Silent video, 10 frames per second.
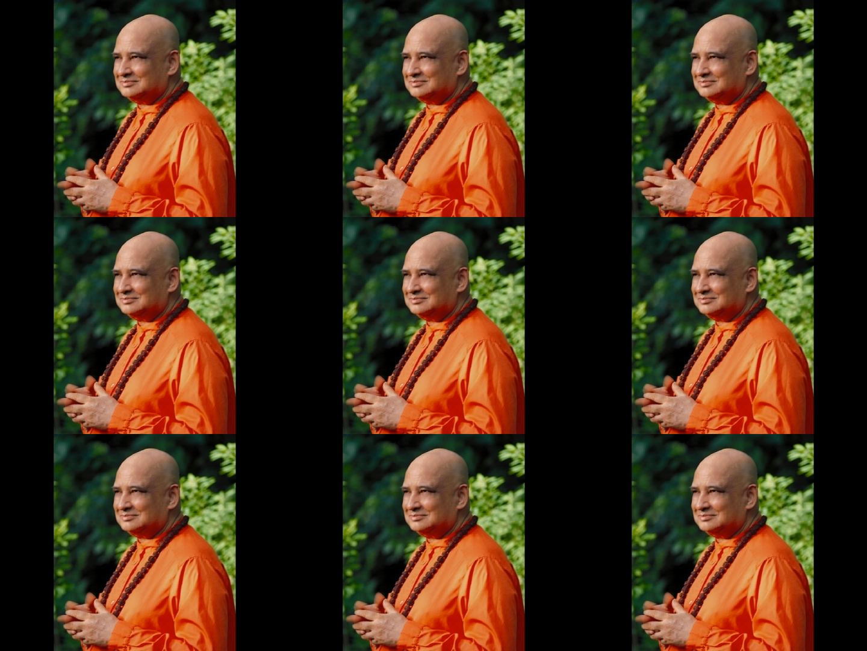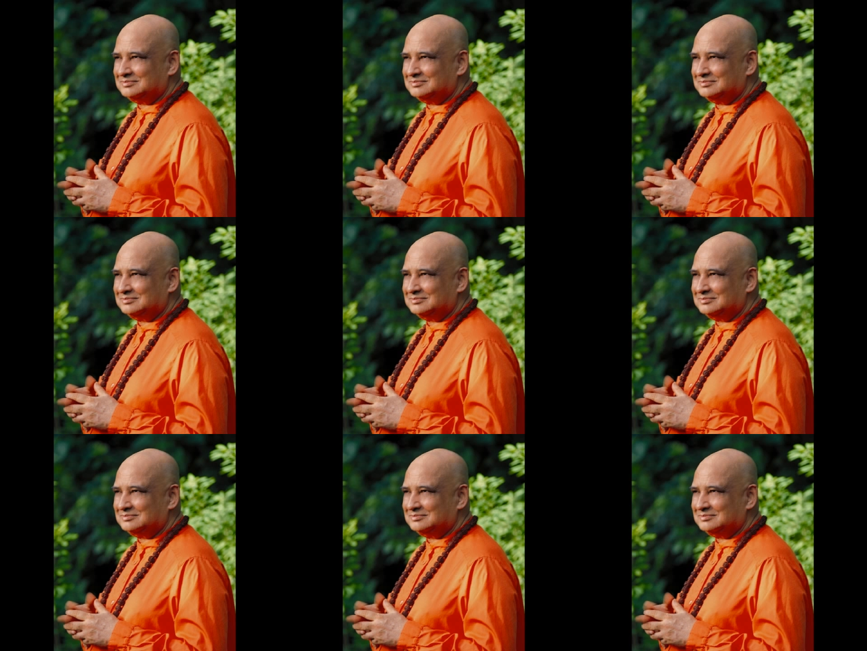
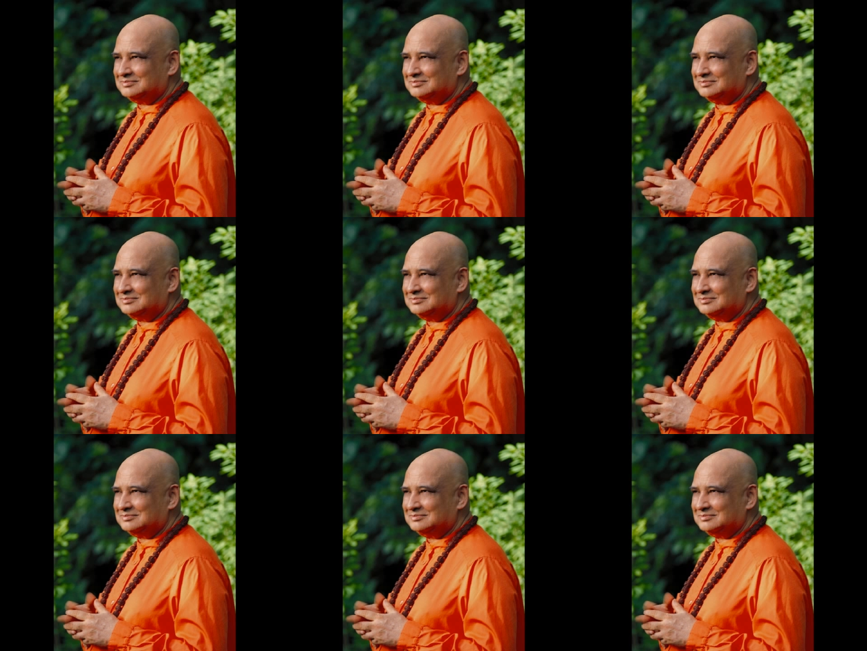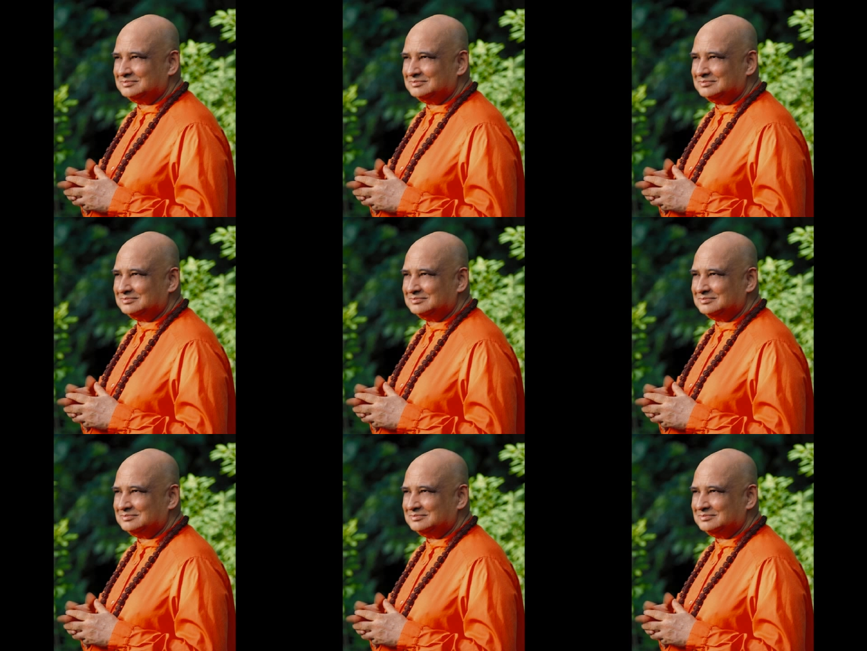
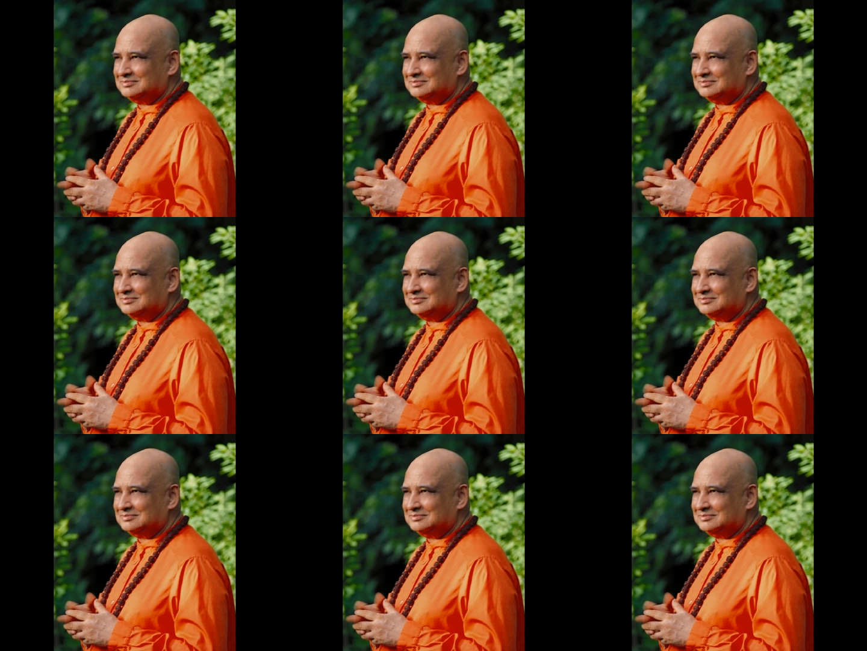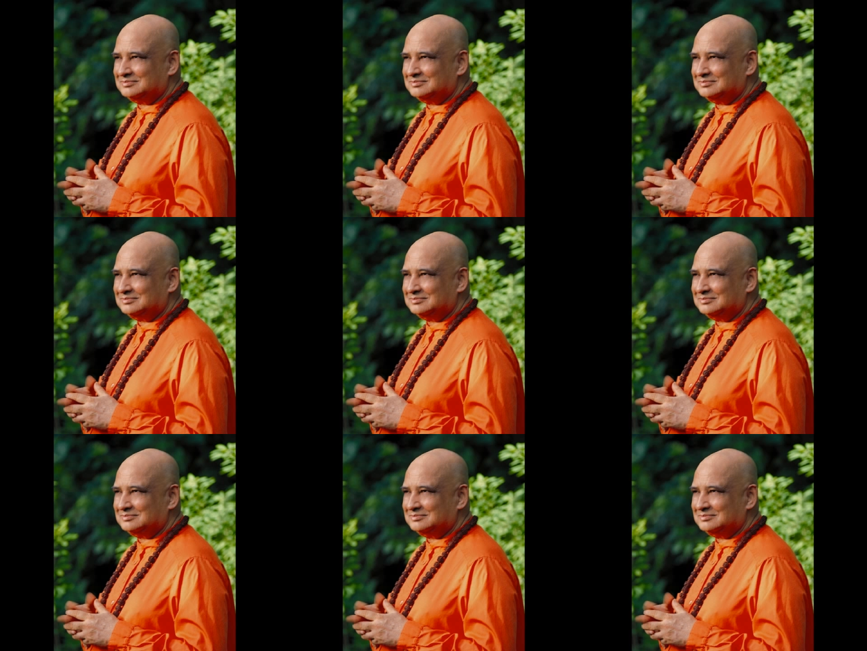
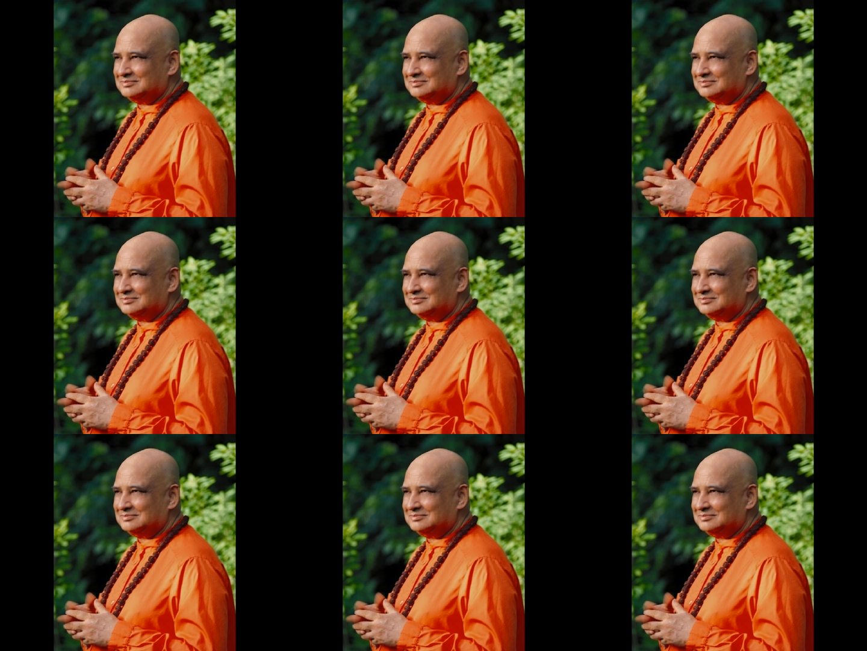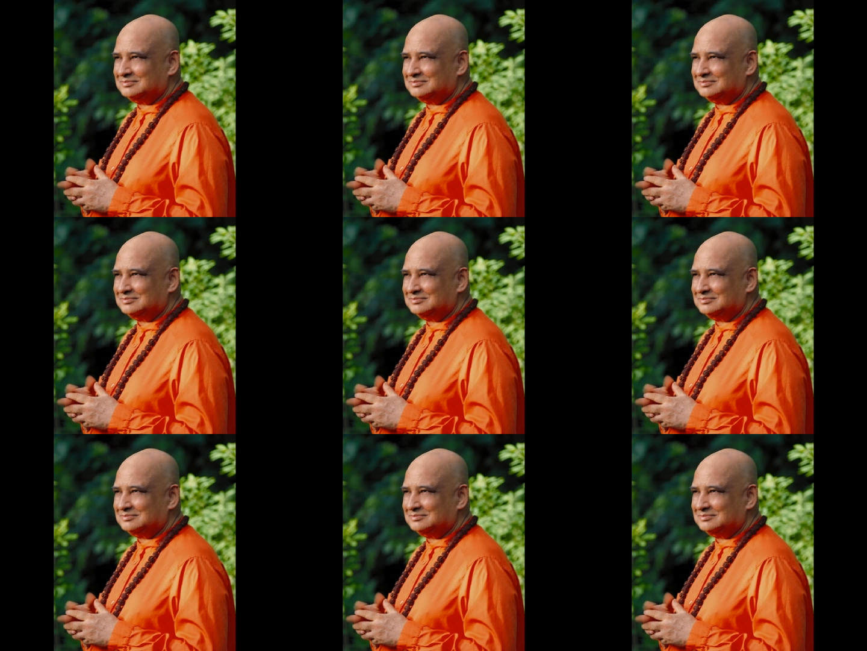
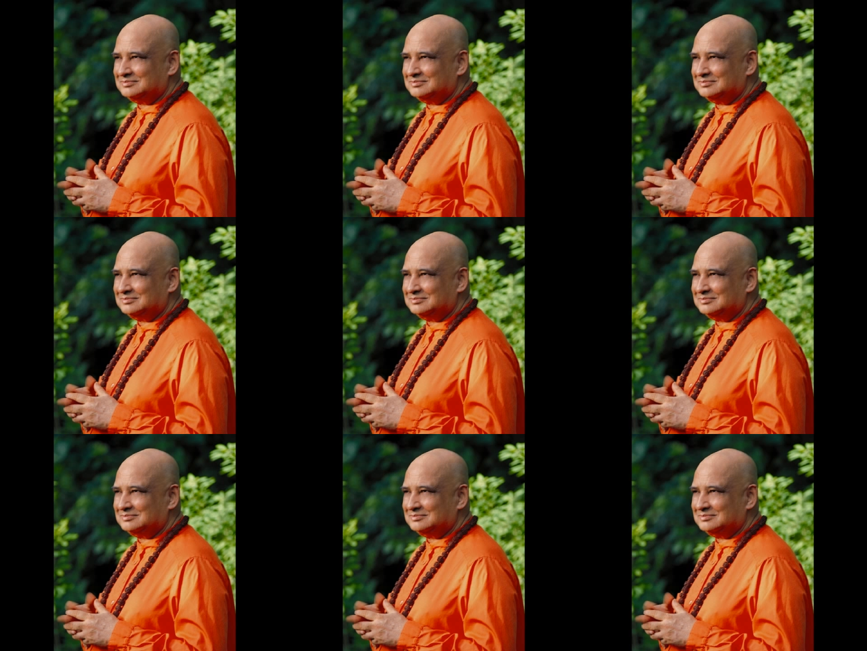The face doesn't move, so there is nothing to read.